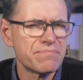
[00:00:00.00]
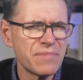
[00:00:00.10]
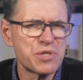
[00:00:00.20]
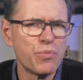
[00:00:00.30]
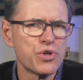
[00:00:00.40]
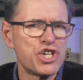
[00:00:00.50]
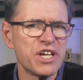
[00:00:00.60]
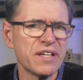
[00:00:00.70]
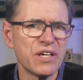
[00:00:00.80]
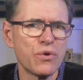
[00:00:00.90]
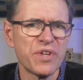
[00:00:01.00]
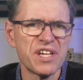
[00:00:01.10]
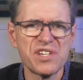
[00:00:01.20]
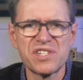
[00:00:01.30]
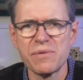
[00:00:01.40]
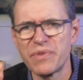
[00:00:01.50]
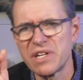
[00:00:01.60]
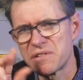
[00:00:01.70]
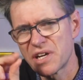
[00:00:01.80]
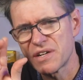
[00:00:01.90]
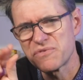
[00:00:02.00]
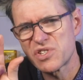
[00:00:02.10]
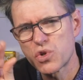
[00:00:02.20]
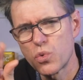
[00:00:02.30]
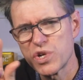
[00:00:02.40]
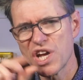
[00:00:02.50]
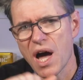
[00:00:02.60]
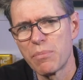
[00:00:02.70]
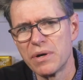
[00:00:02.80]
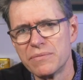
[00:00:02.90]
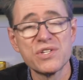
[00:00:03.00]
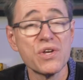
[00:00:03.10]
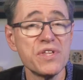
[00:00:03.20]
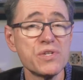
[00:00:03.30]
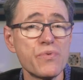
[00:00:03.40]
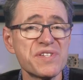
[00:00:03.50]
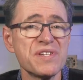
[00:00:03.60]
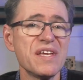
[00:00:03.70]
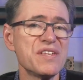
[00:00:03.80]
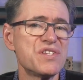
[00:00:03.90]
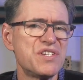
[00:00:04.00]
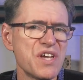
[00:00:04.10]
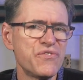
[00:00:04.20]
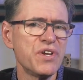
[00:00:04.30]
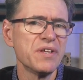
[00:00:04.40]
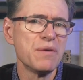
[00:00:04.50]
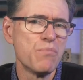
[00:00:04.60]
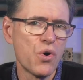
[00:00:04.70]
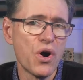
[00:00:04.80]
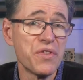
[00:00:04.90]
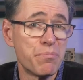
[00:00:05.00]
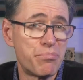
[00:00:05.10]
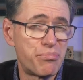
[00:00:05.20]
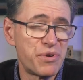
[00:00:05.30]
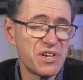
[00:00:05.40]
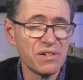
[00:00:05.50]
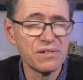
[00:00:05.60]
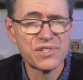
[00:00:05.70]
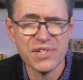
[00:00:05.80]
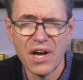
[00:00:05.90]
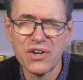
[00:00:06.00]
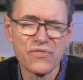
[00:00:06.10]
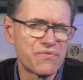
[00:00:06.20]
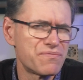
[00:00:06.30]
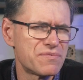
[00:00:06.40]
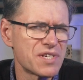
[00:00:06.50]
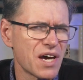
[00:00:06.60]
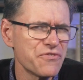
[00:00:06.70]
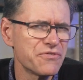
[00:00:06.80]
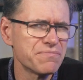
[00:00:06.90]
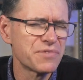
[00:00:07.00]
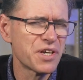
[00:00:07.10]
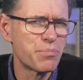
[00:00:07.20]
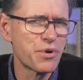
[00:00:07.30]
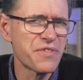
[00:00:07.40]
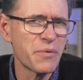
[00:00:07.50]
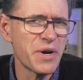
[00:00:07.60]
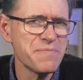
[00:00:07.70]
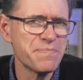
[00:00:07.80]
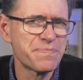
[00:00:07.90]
much more gently, or they just simply kind of squish up. So this resin is definitely more on the brittle side of tough, can I put it that way?